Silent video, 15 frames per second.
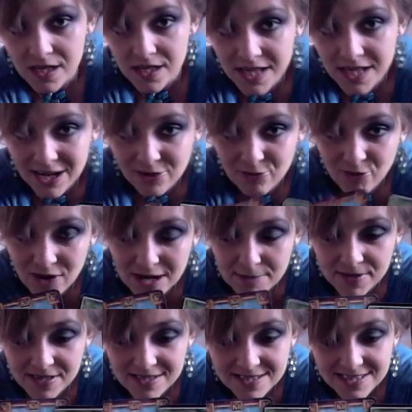Now,
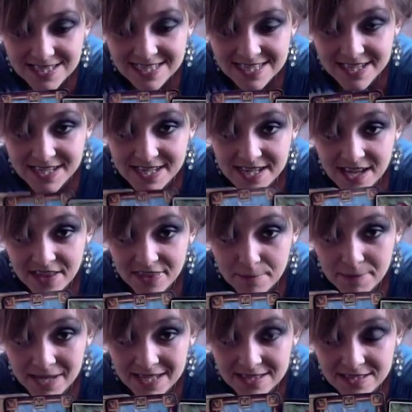Ripeness is another
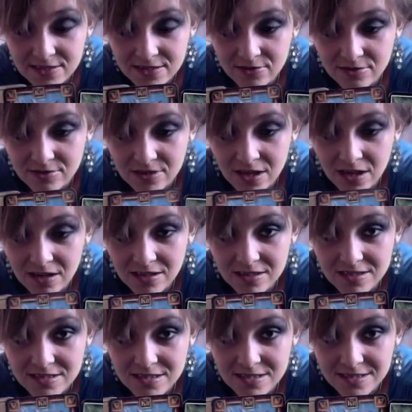pentacle
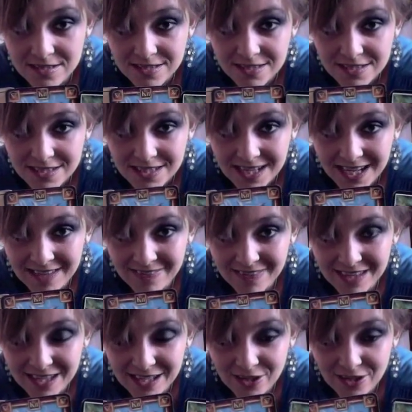card in
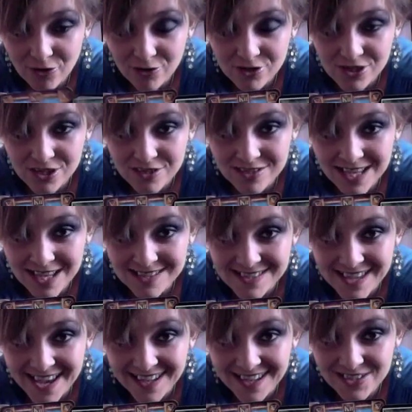the Osho Zen
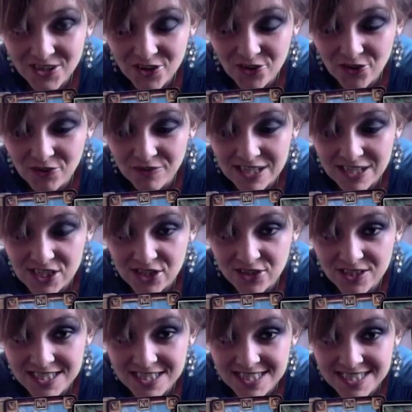deck. So you've actually
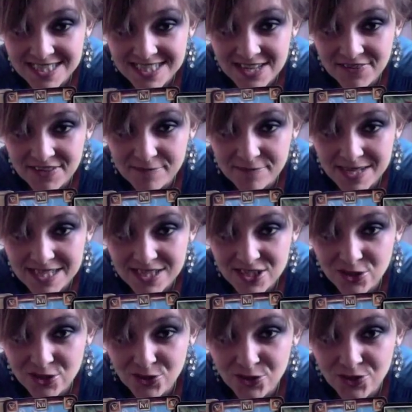got the Seven of
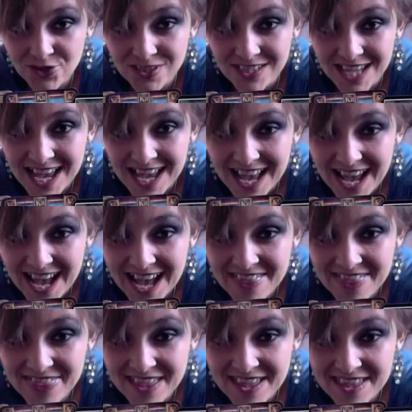Pentacles,
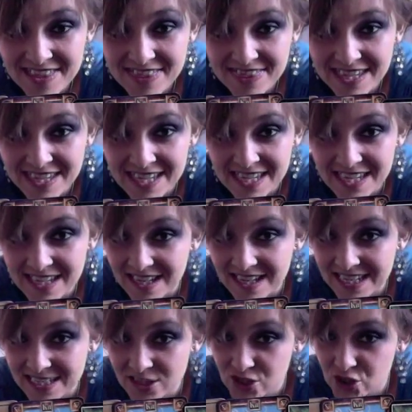and then the
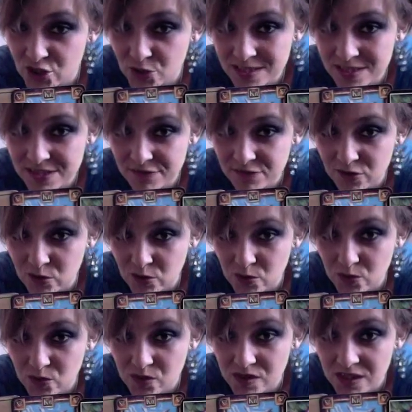intuitive
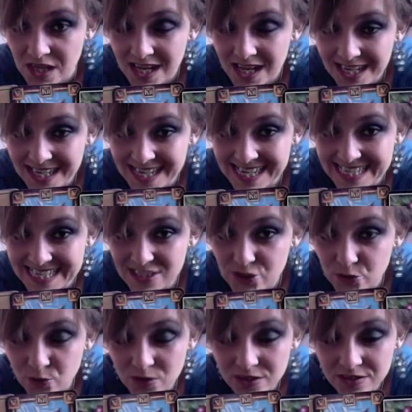calls lead
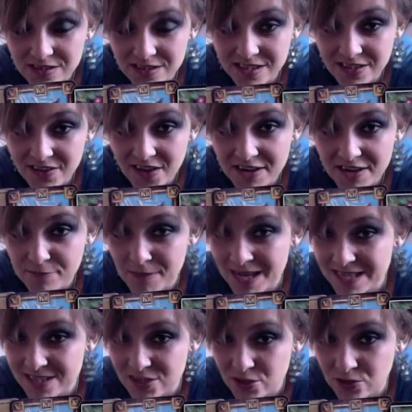you on to the Nine of
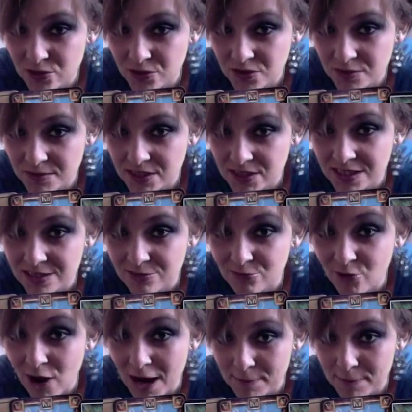Pentacles, which is
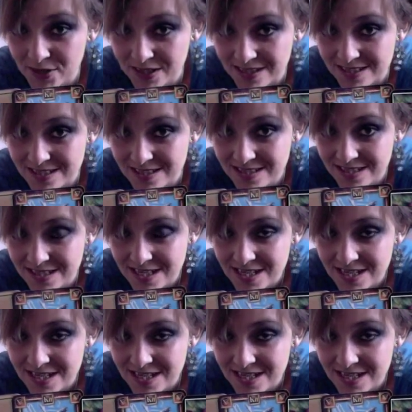Ripeness.